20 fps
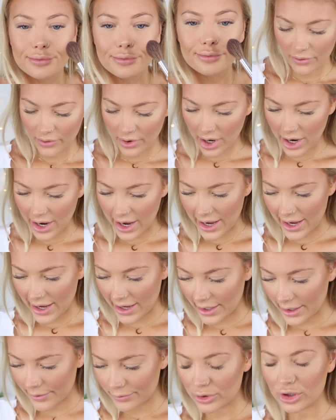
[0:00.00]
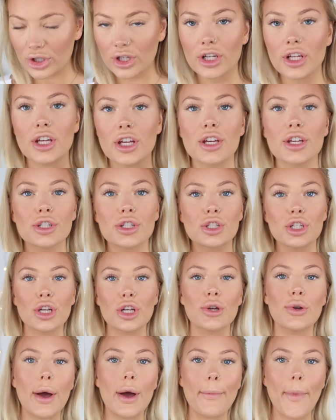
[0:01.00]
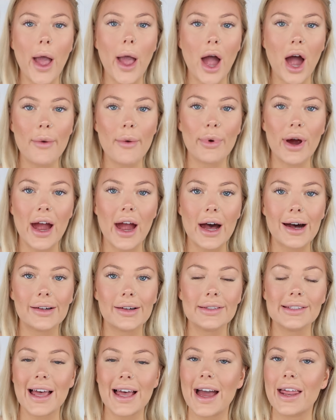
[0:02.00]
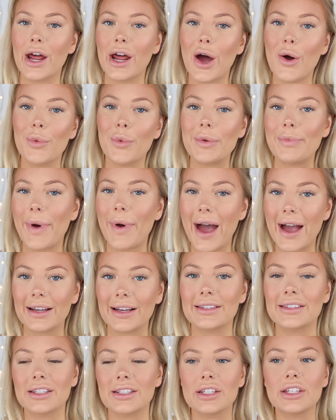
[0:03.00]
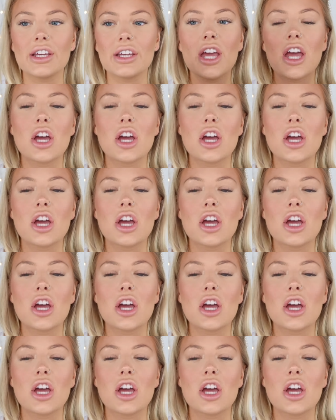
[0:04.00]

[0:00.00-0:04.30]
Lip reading: Right, I'm just gonna do my eyebrows and I'll be back to